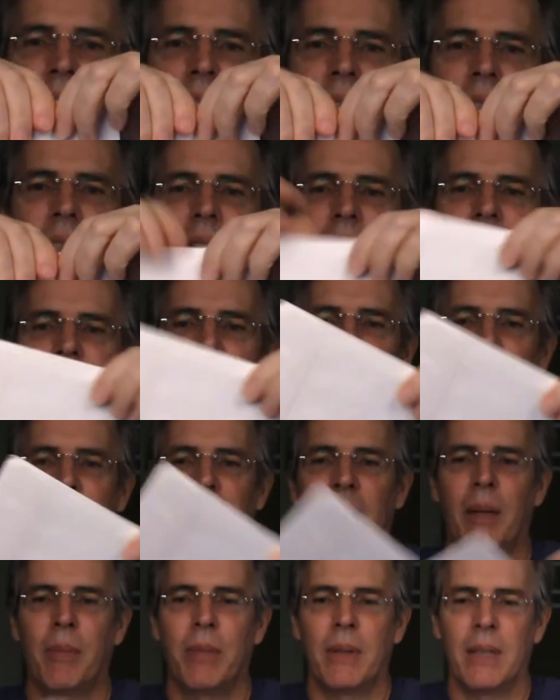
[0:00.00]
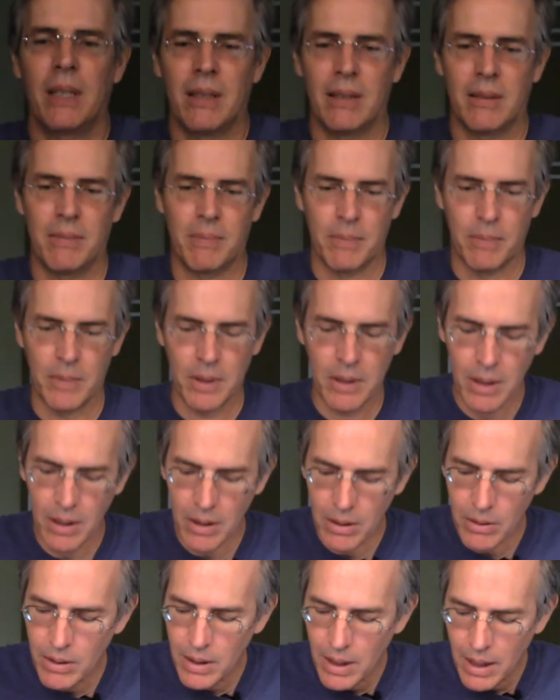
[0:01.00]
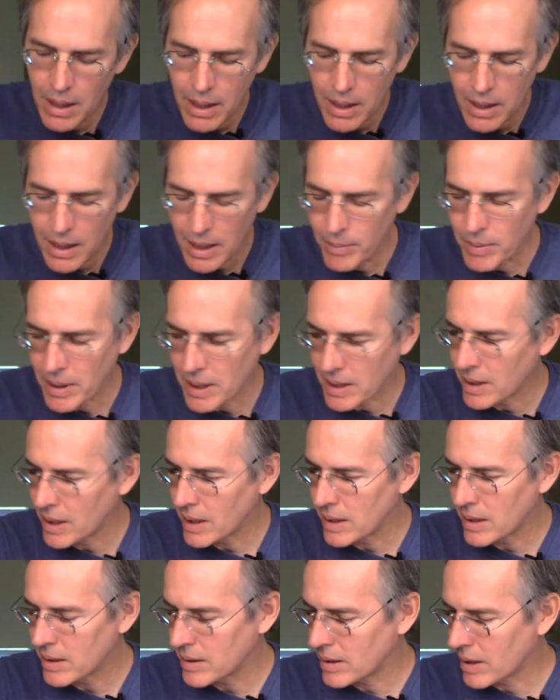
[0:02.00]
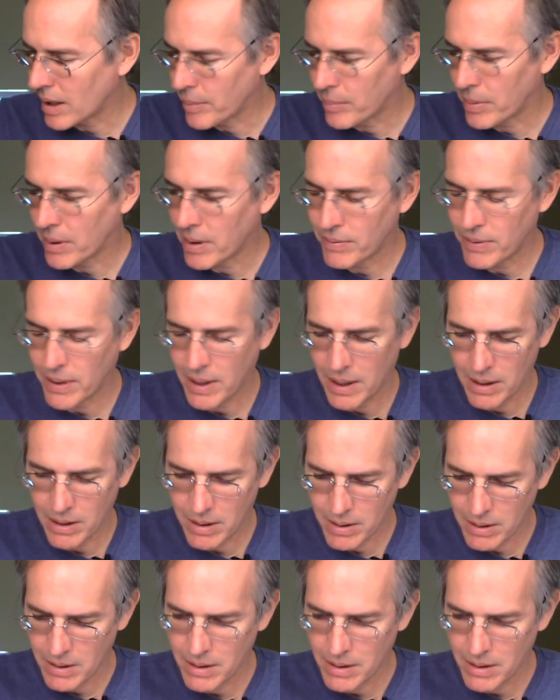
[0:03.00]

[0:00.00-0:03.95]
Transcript: The tape stopping it. So let me cut the top off here.